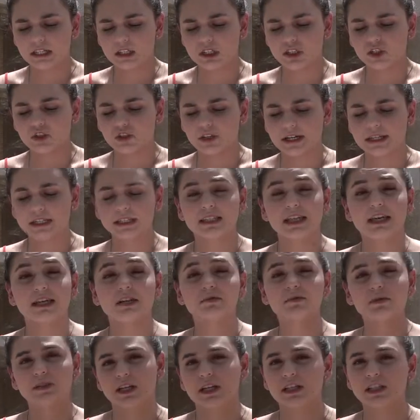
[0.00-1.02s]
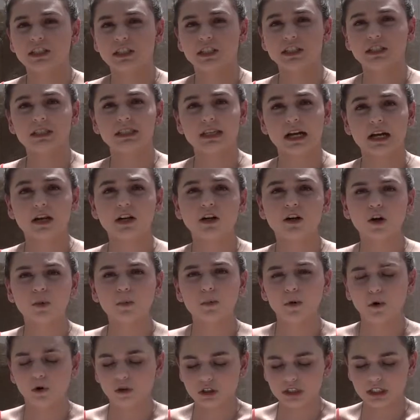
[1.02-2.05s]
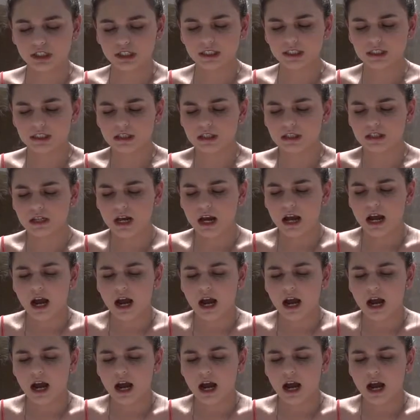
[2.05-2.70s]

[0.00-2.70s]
stress that obsessions and compulsions